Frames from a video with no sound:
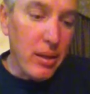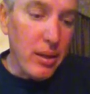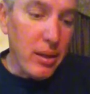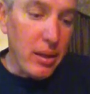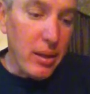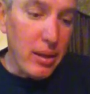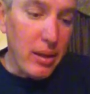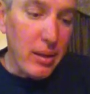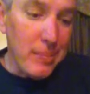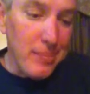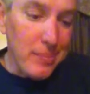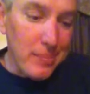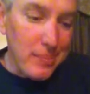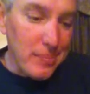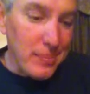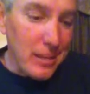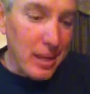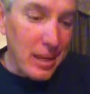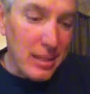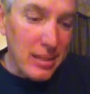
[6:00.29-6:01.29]

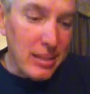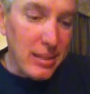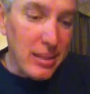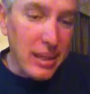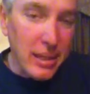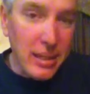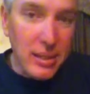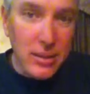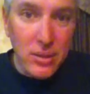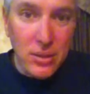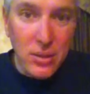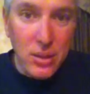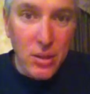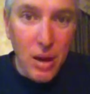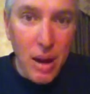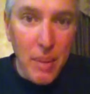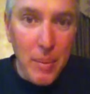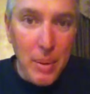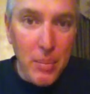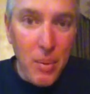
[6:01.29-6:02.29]
I just think this is a crappy